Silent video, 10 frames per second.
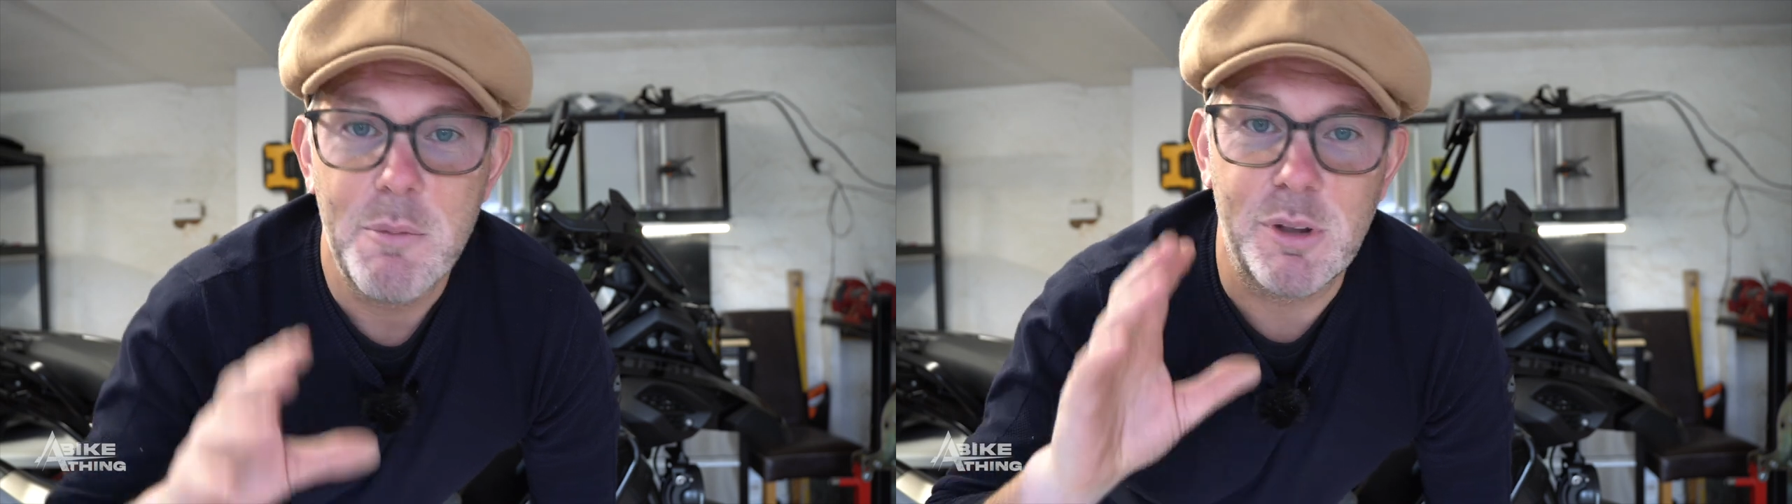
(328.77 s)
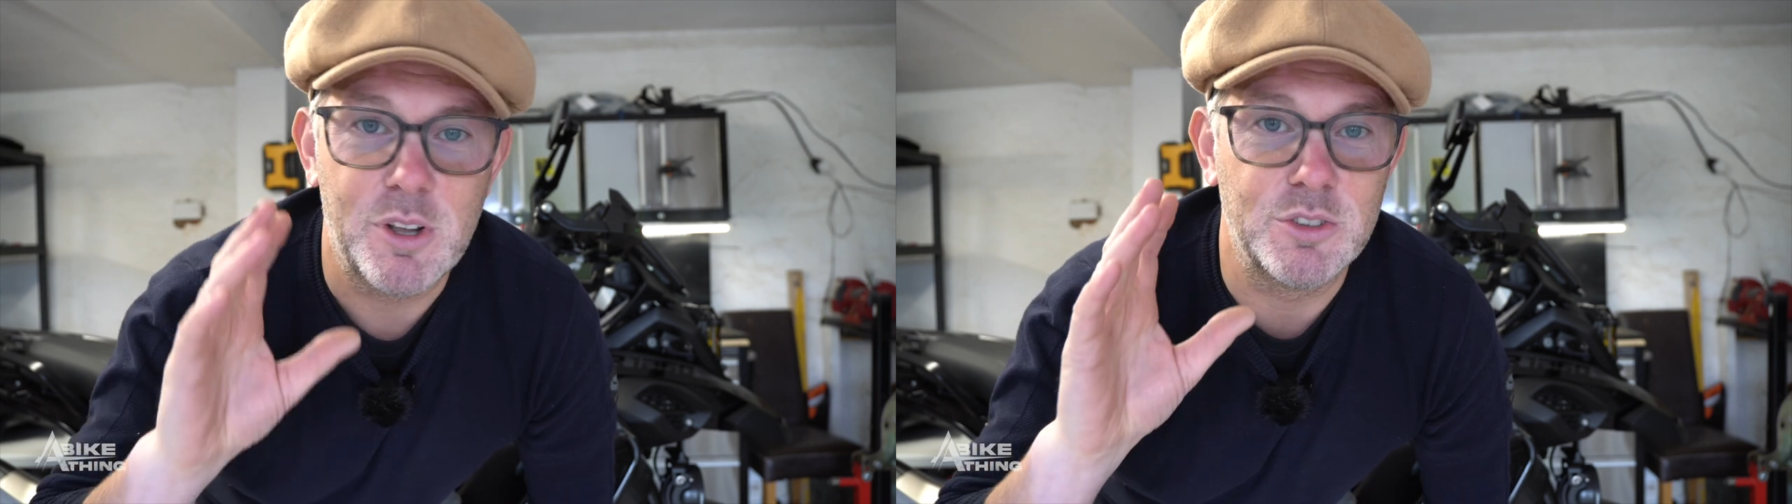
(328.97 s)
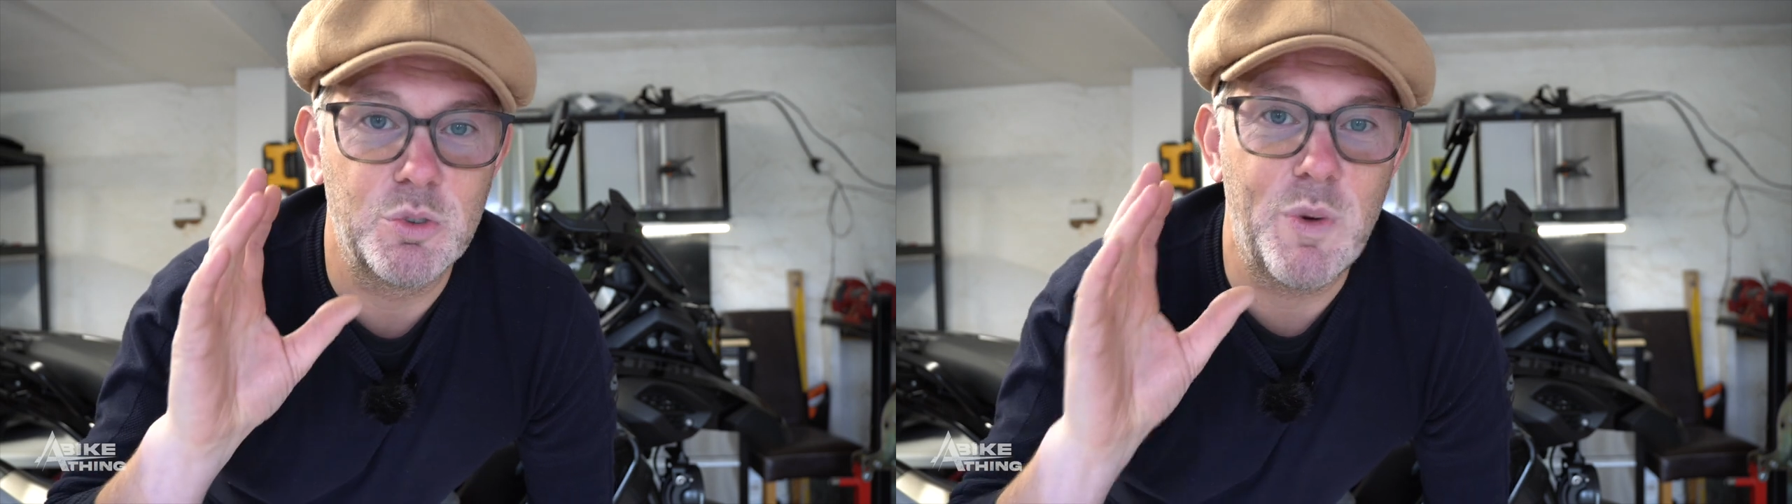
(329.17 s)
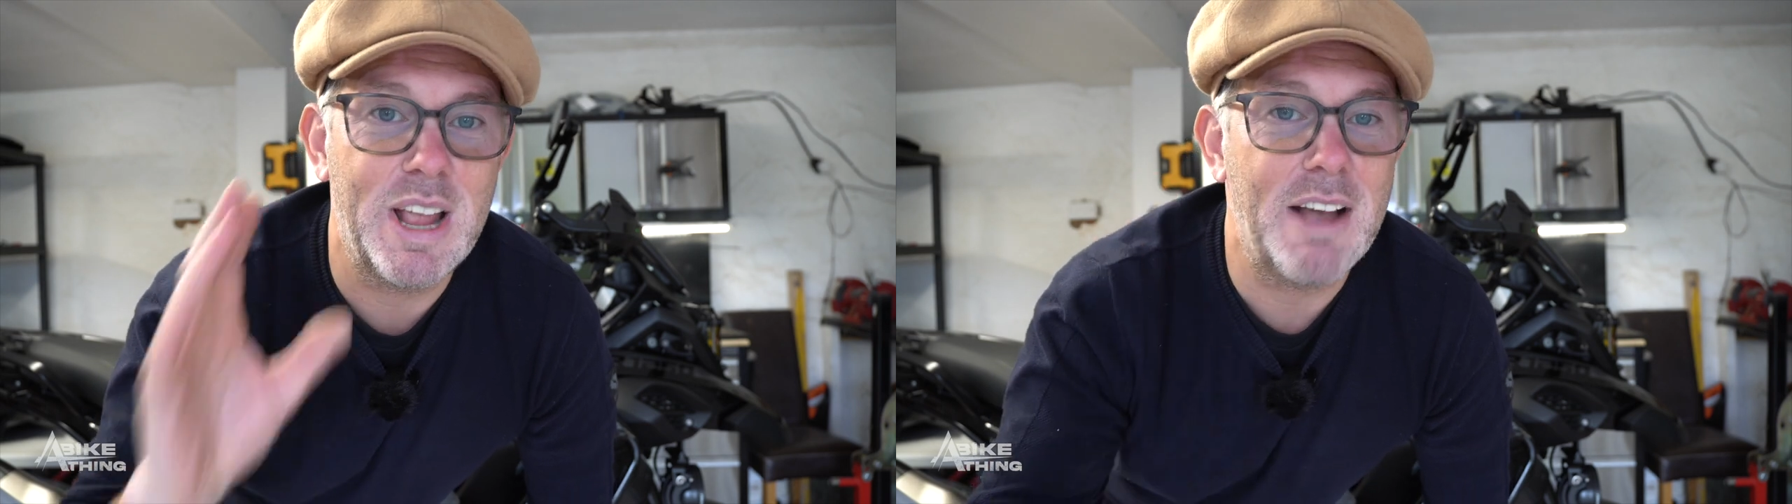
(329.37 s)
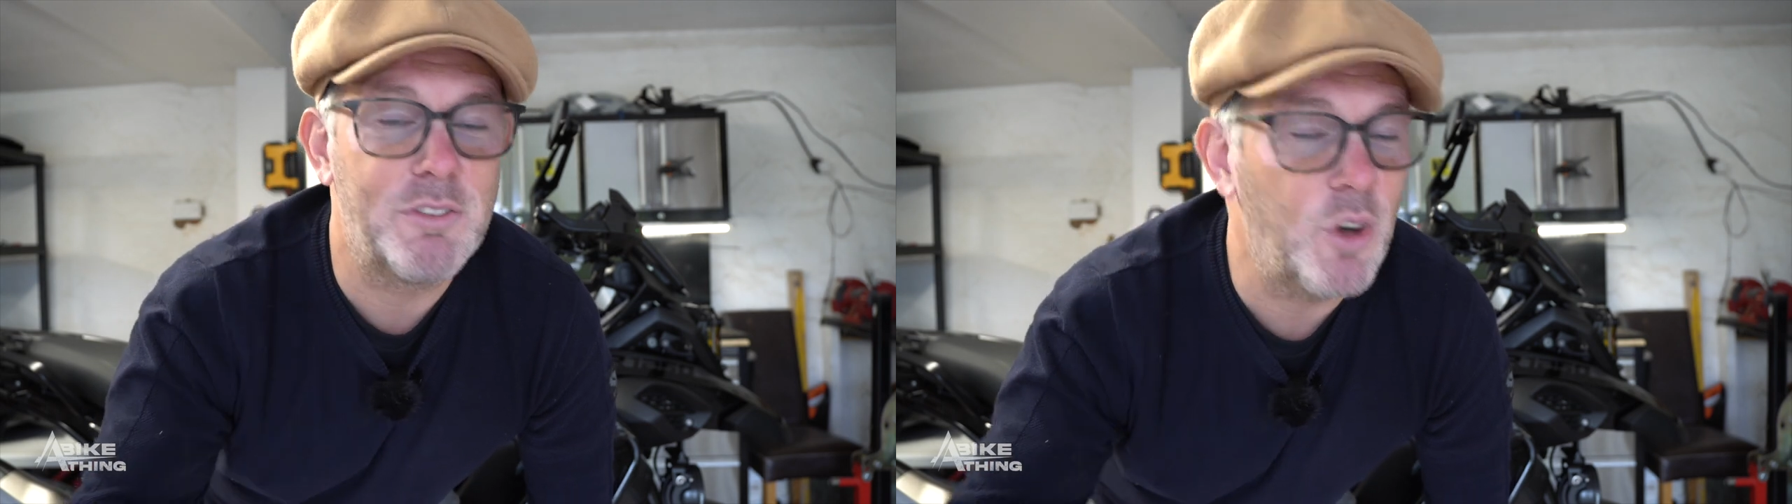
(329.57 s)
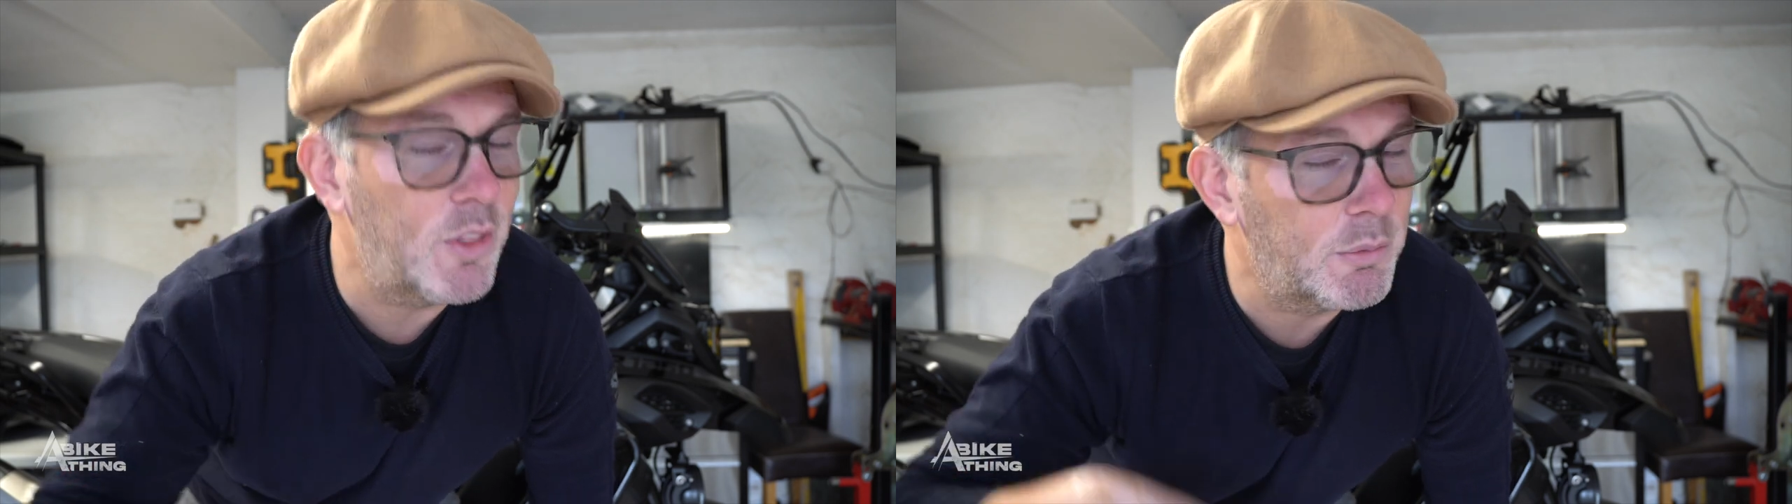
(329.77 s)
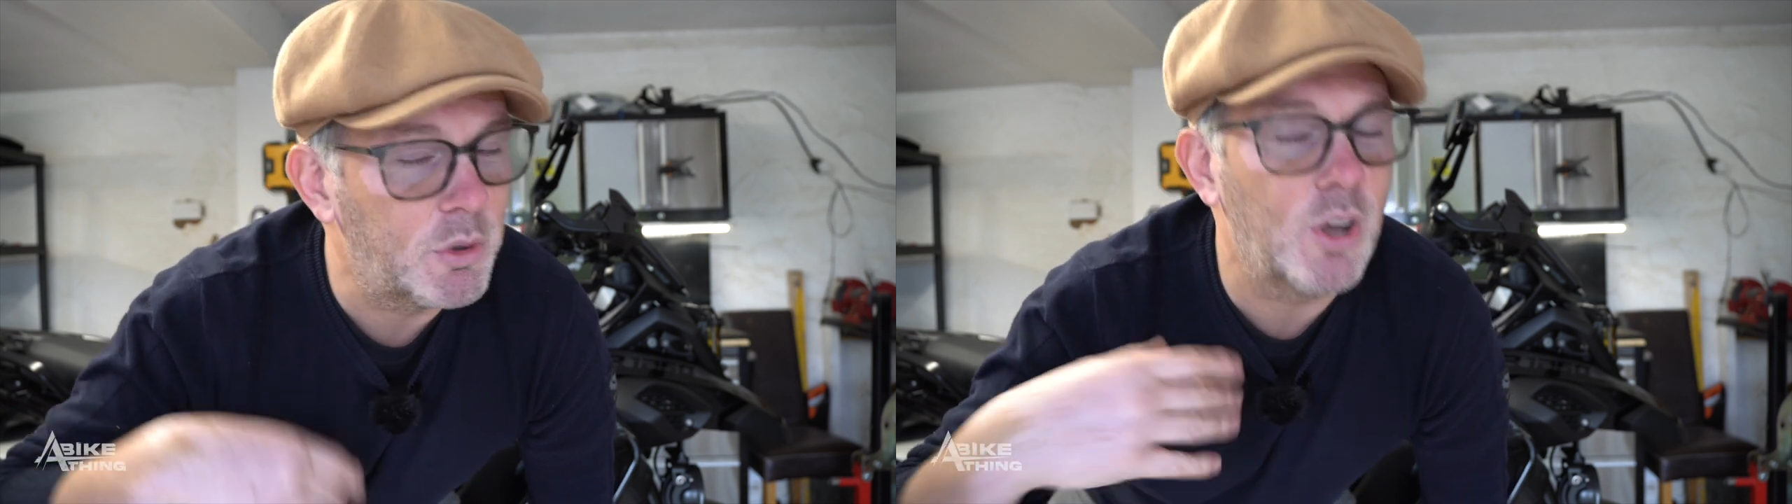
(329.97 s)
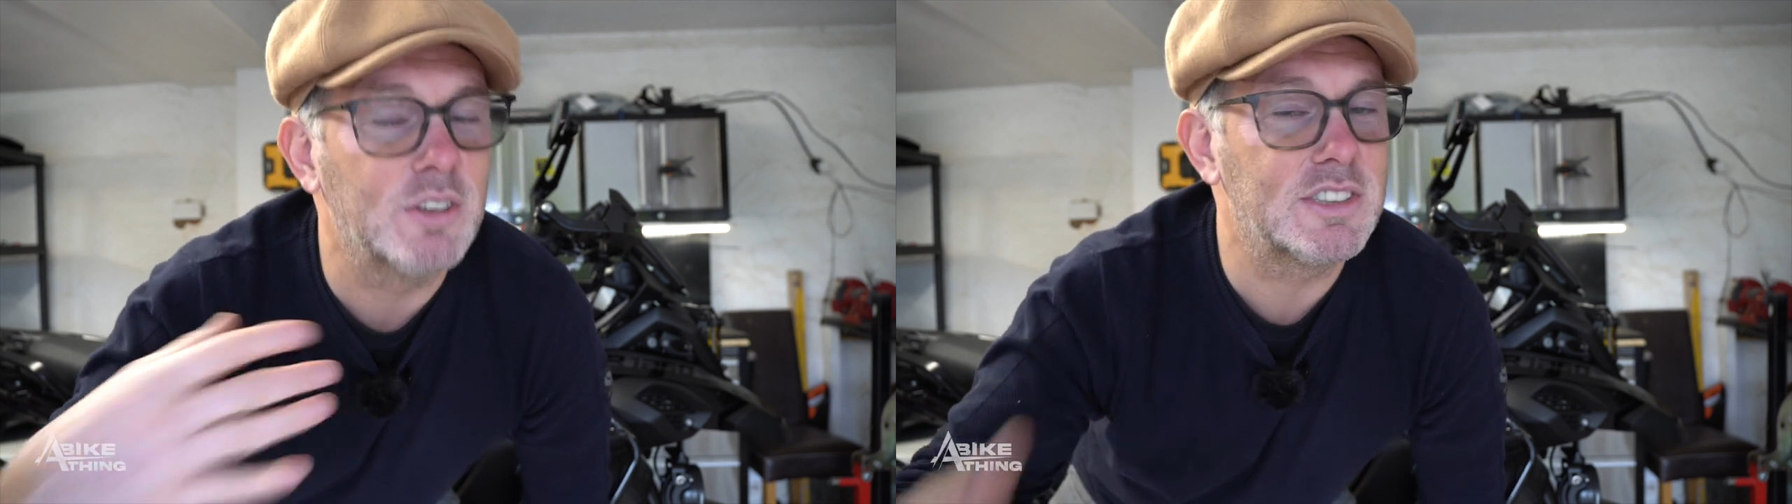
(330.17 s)
because we have got them
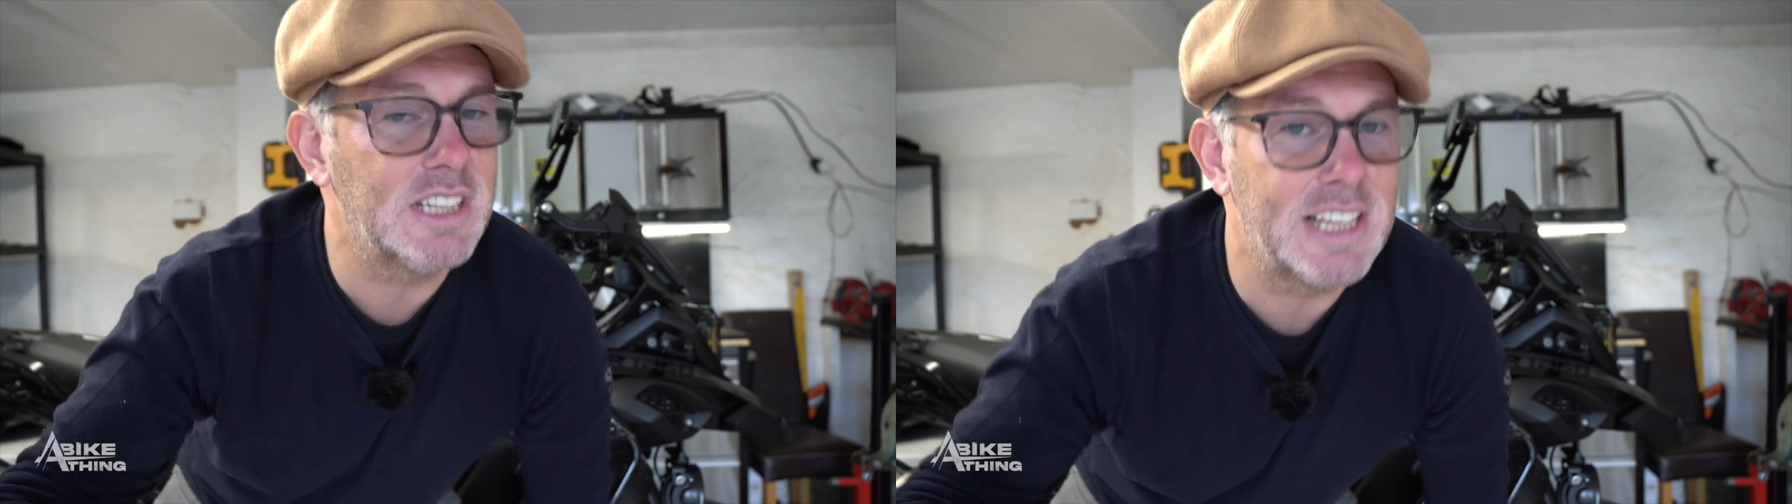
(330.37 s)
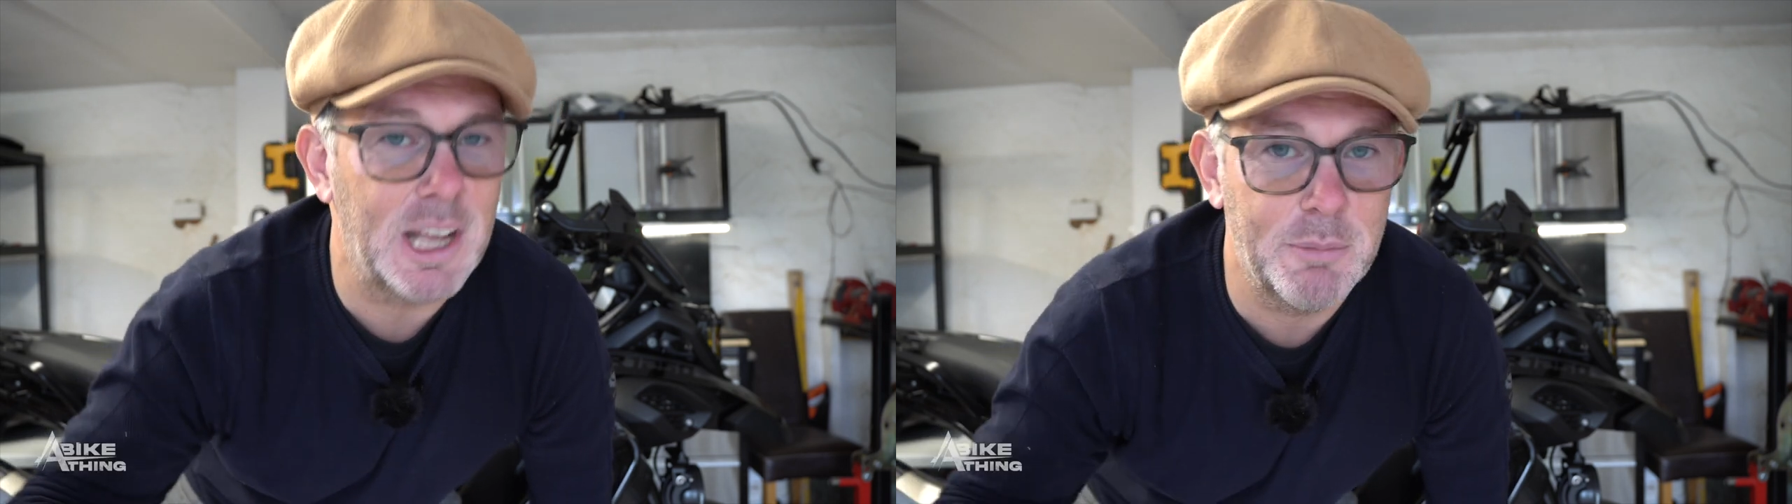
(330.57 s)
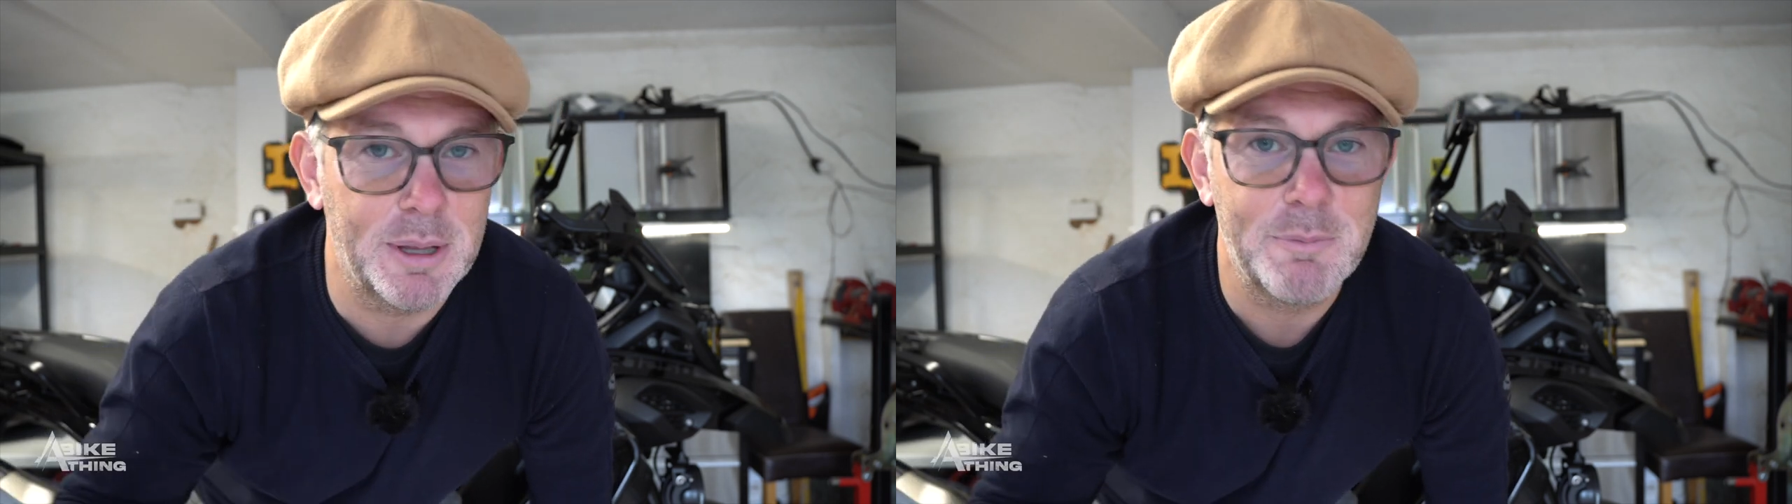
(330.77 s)
constantly coming.